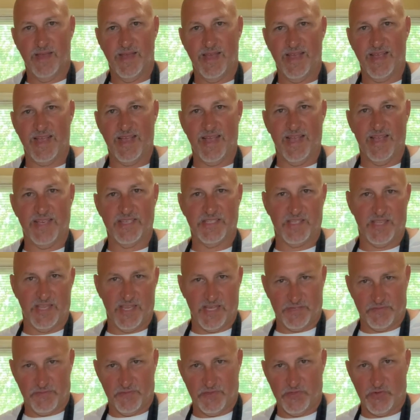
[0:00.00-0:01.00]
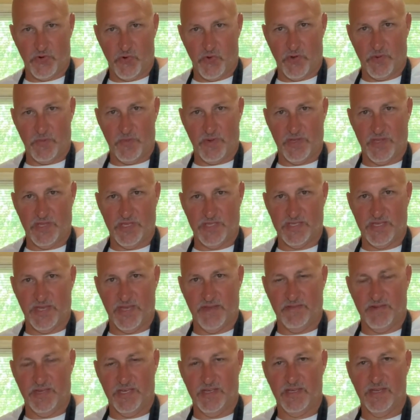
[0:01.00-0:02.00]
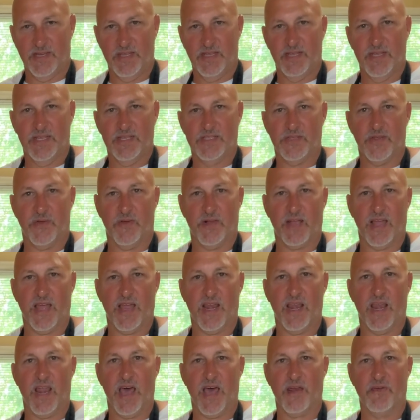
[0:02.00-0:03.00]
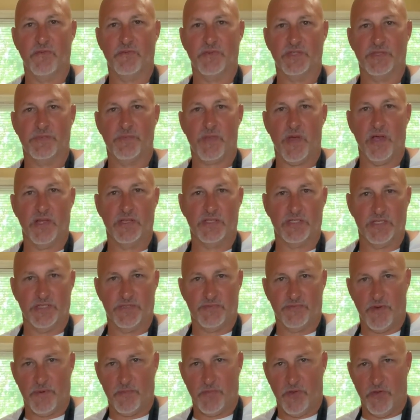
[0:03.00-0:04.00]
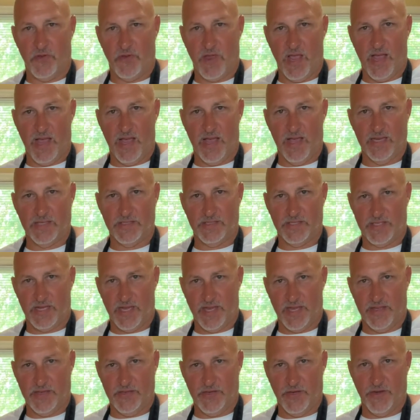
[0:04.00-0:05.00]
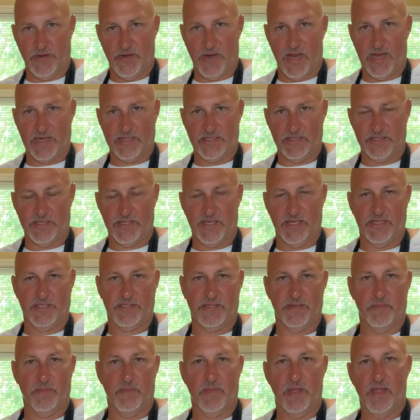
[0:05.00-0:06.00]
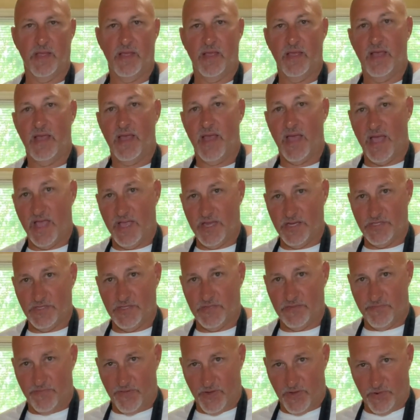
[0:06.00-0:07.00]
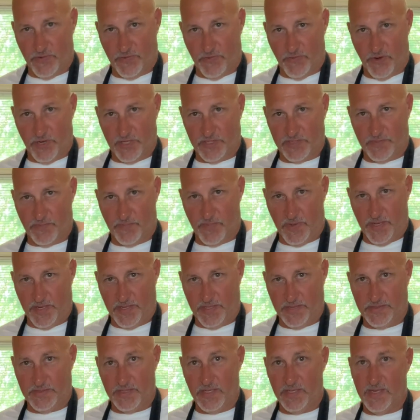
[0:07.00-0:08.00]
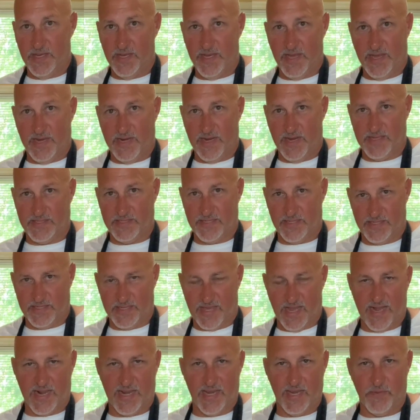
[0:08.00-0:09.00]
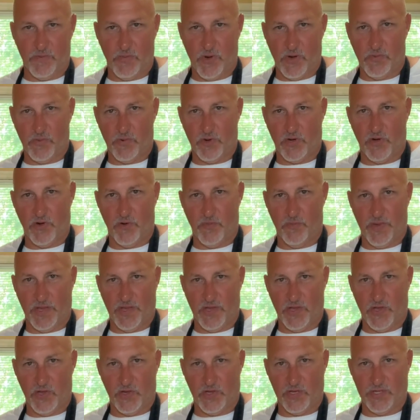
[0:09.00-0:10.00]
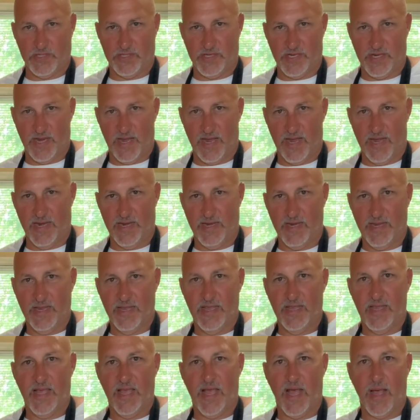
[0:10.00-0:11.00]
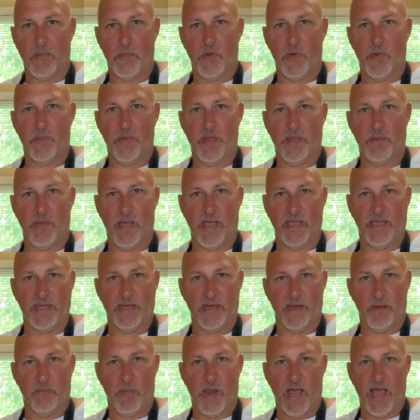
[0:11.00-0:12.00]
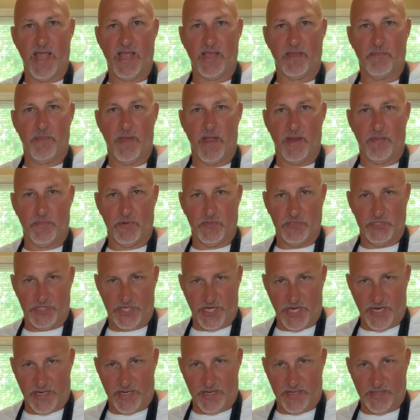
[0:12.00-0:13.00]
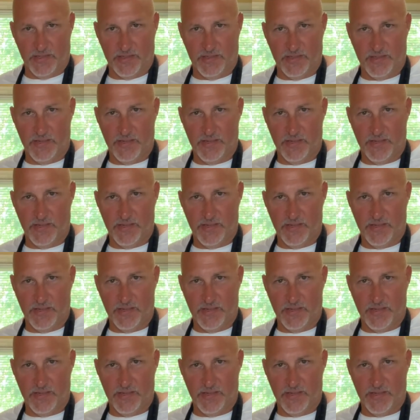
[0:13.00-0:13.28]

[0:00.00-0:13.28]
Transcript: Hey guys, thanks for joining me this evening. So I got a lot of responses from you guys saying you'd like to see some Asian food recipes, and that's exactly what we're going to be cooking tonight. I'm going to be making a black peppered chicken.